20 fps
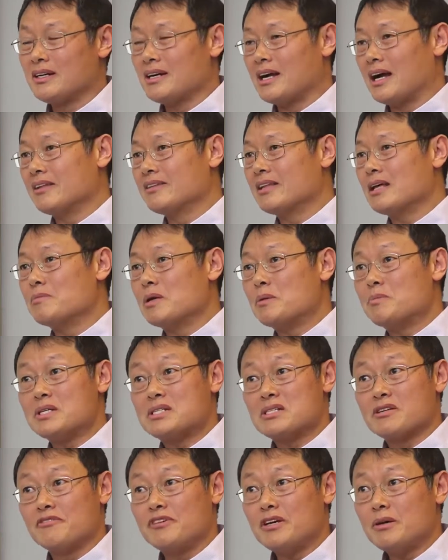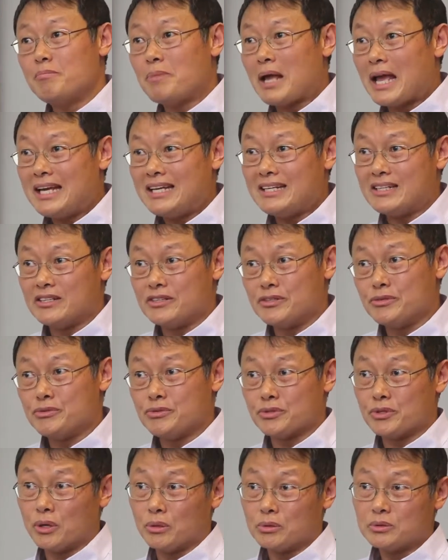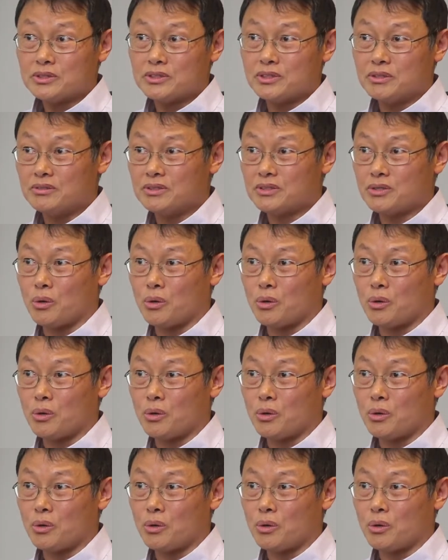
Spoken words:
and there may be severe pain due to gallstones